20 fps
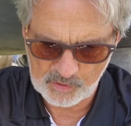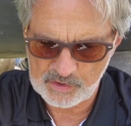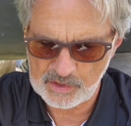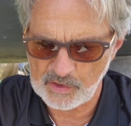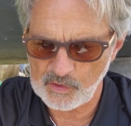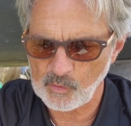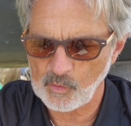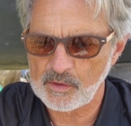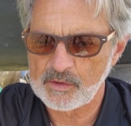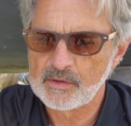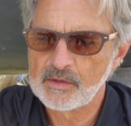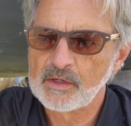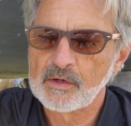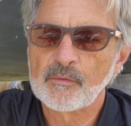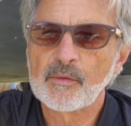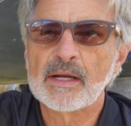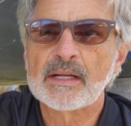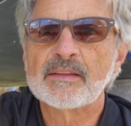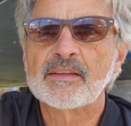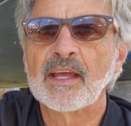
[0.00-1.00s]
another one
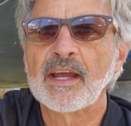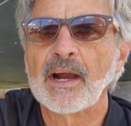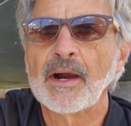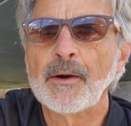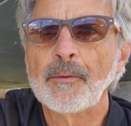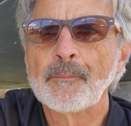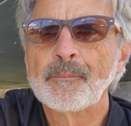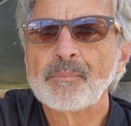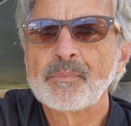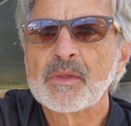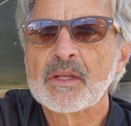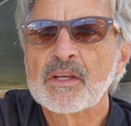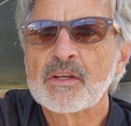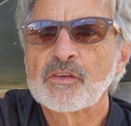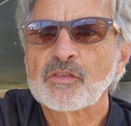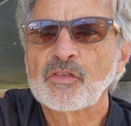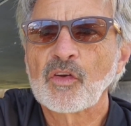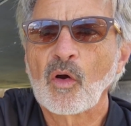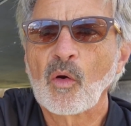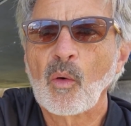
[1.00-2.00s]
right there.
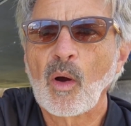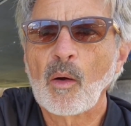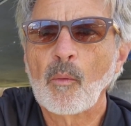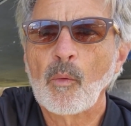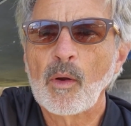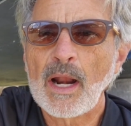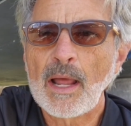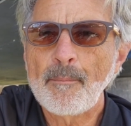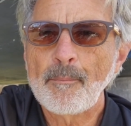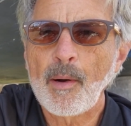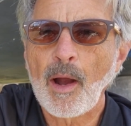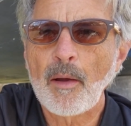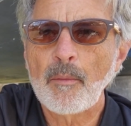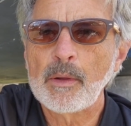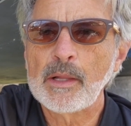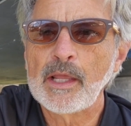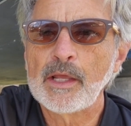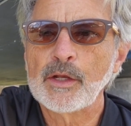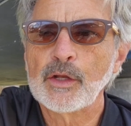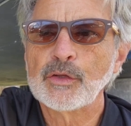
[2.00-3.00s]
So what I'm probably
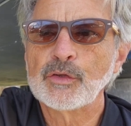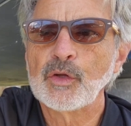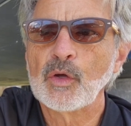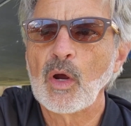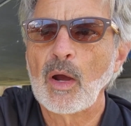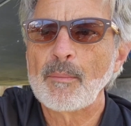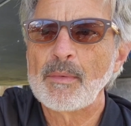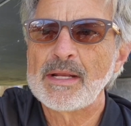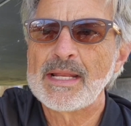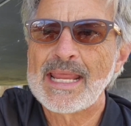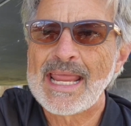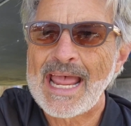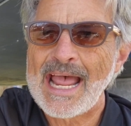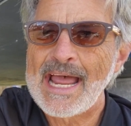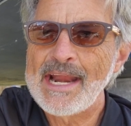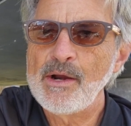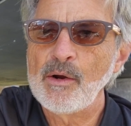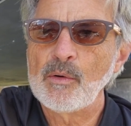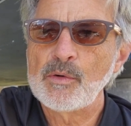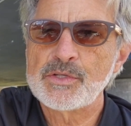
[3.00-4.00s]
going to do, I mean, the
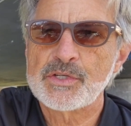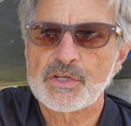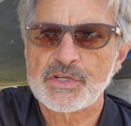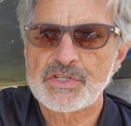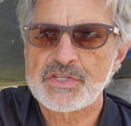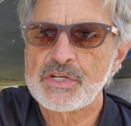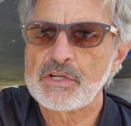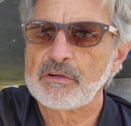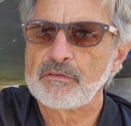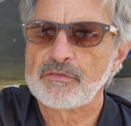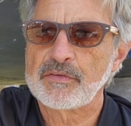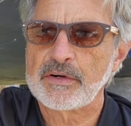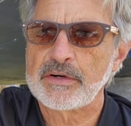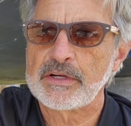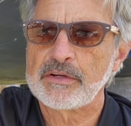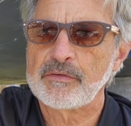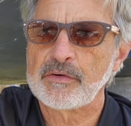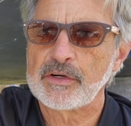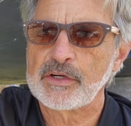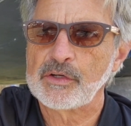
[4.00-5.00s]
anodes are still
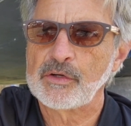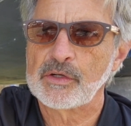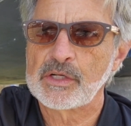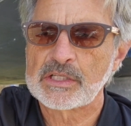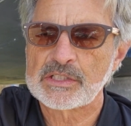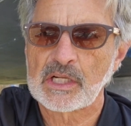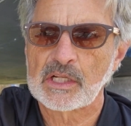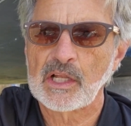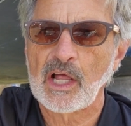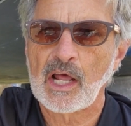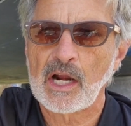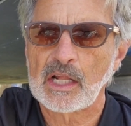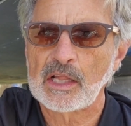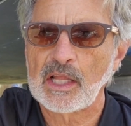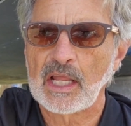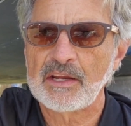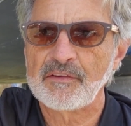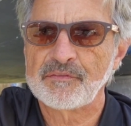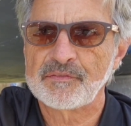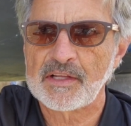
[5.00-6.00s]
very good. There's a lot of
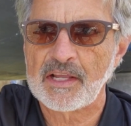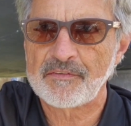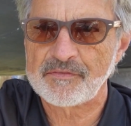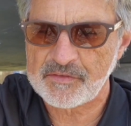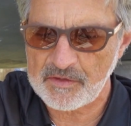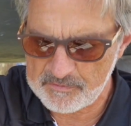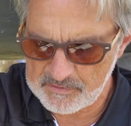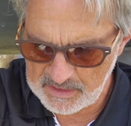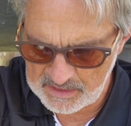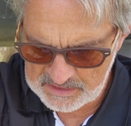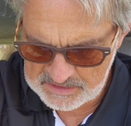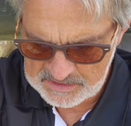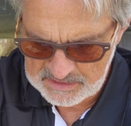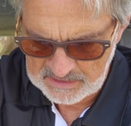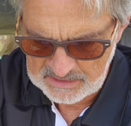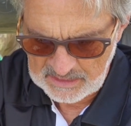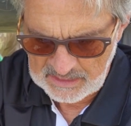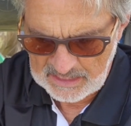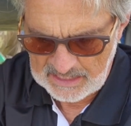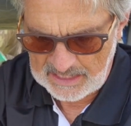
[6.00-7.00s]
life left in these,
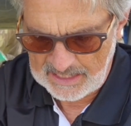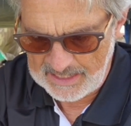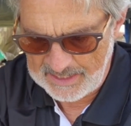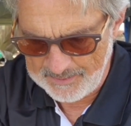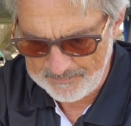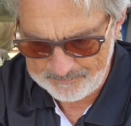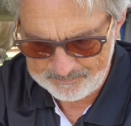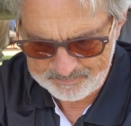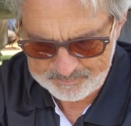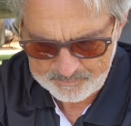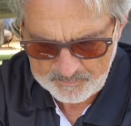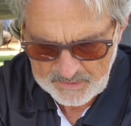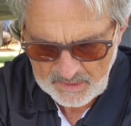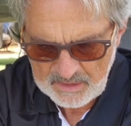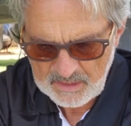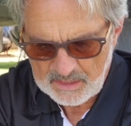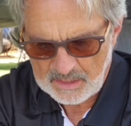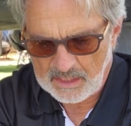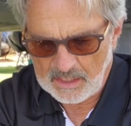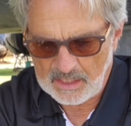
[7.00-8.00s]
and
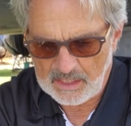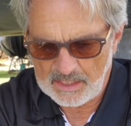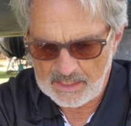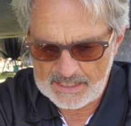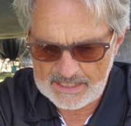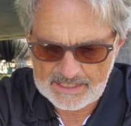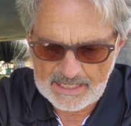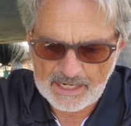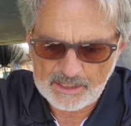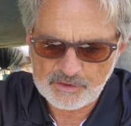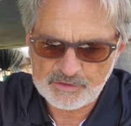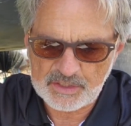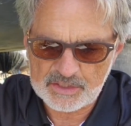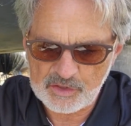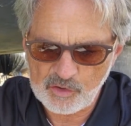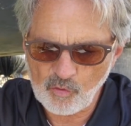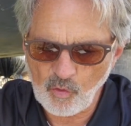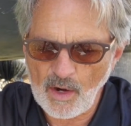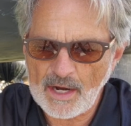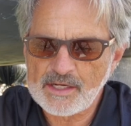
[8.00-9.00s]
I did
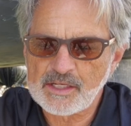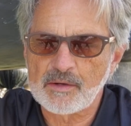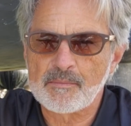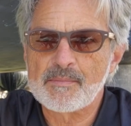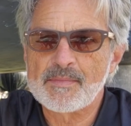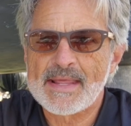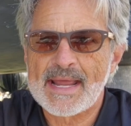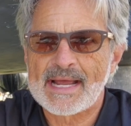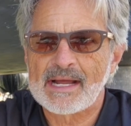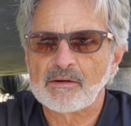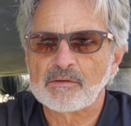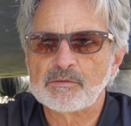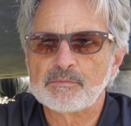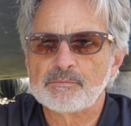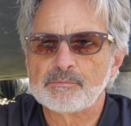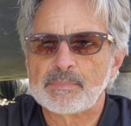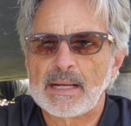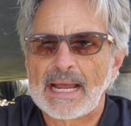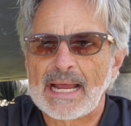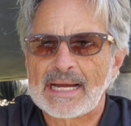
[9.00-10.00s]
grind them down
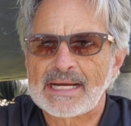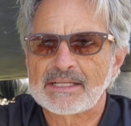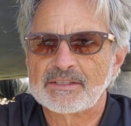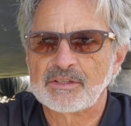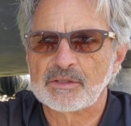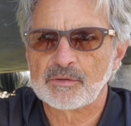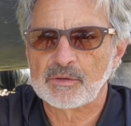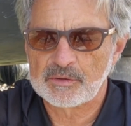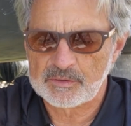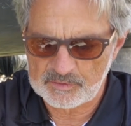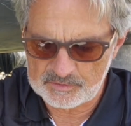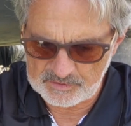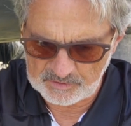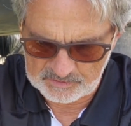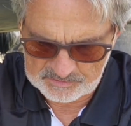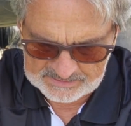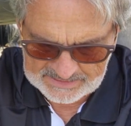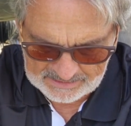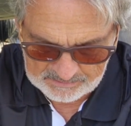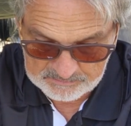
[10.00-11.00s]
back to
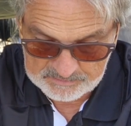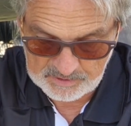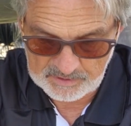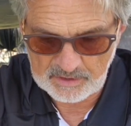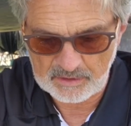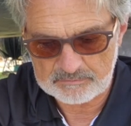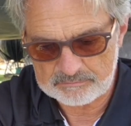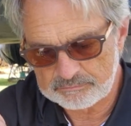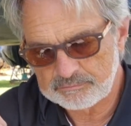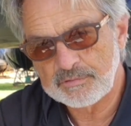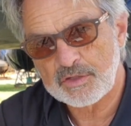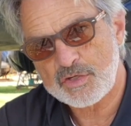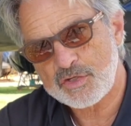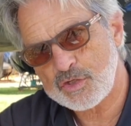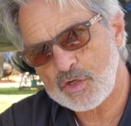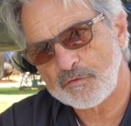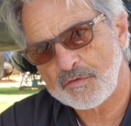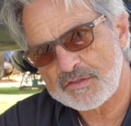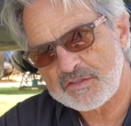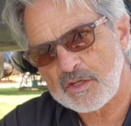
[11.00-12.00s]
the
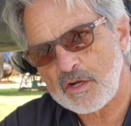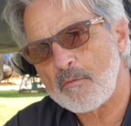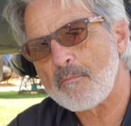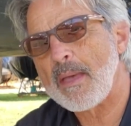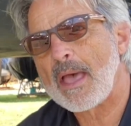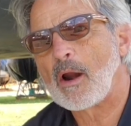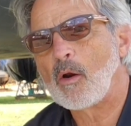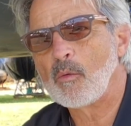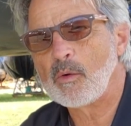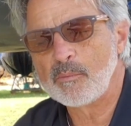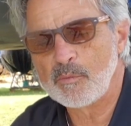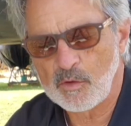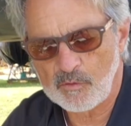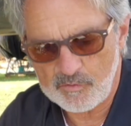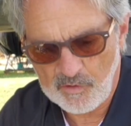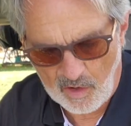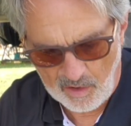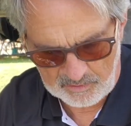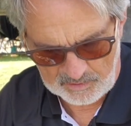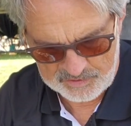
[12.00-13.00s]
surface of the metal, removed
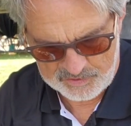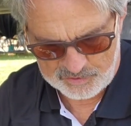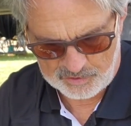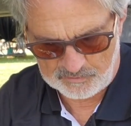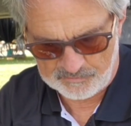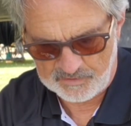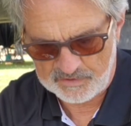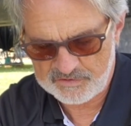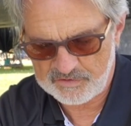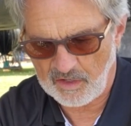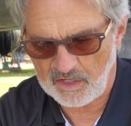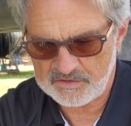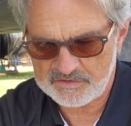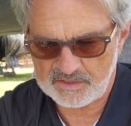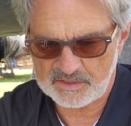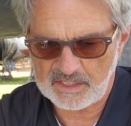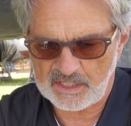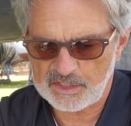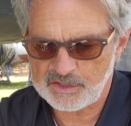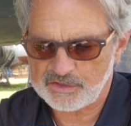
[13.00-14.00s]
all the surface
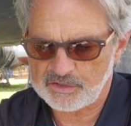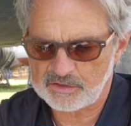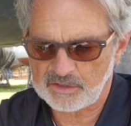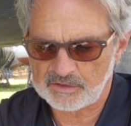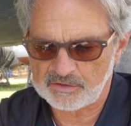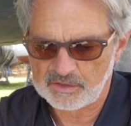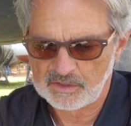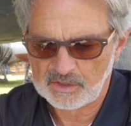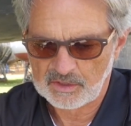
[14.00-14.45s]
oxidation